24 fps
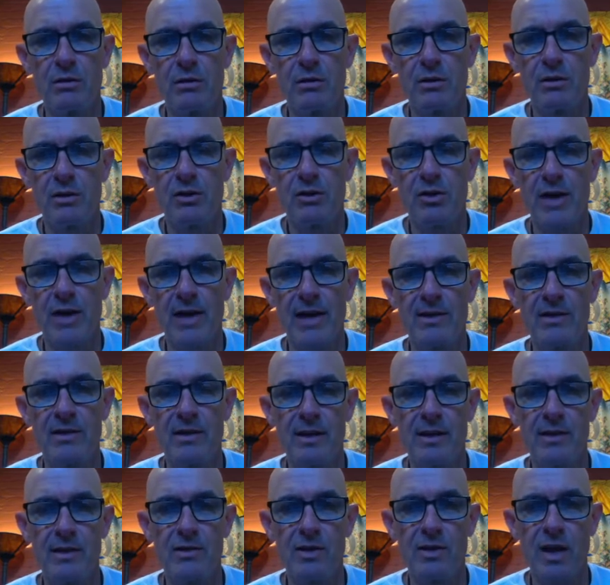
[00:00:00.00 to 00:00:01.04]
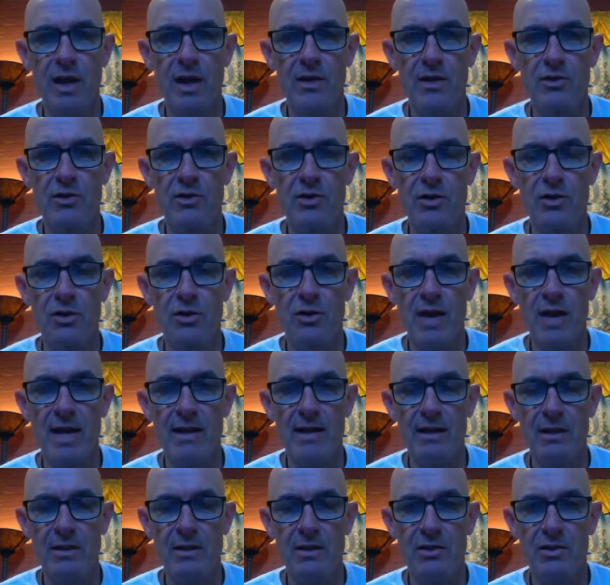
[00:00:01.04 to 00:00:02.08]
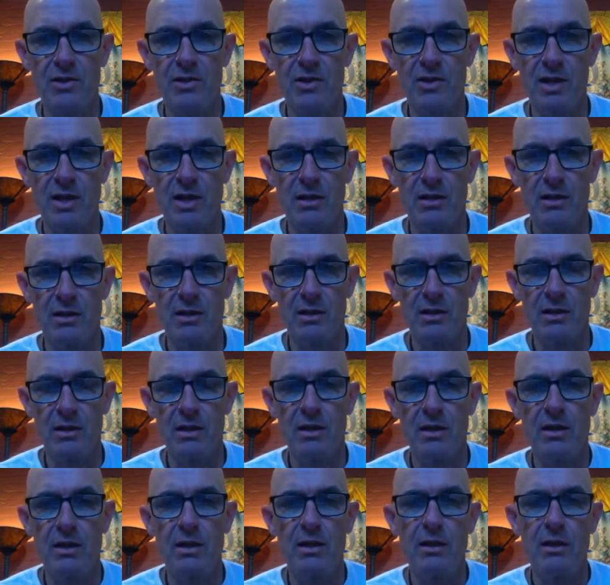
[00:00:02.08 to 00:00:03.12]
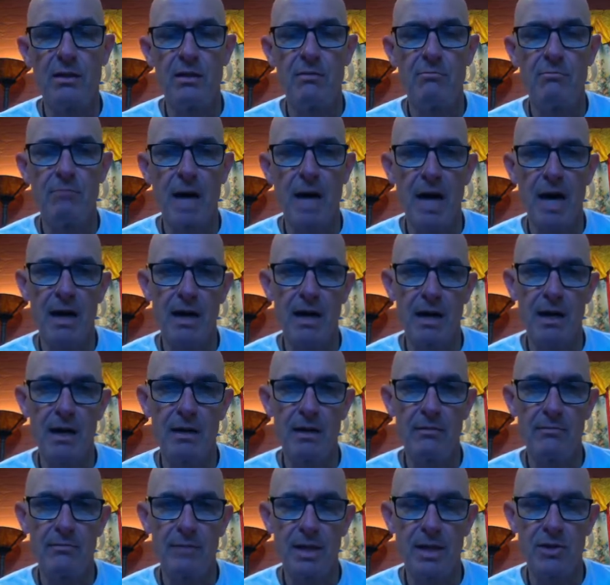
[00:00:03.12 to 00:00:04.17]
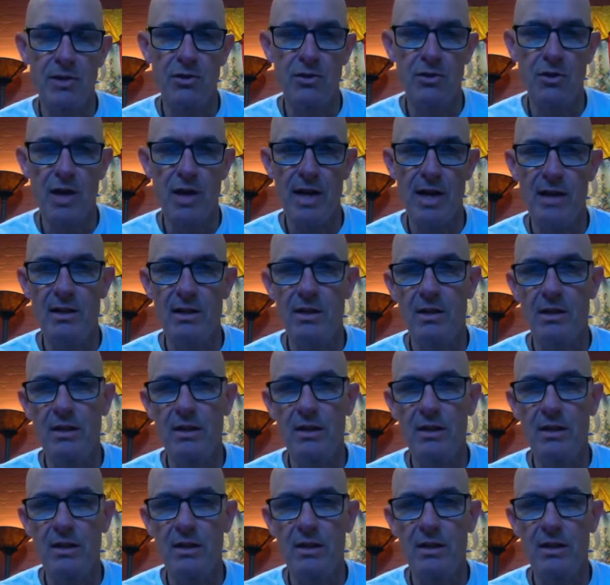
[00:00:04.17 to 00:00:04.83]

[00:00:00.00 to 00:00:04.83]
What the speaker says: translates as great seal. Maha means great.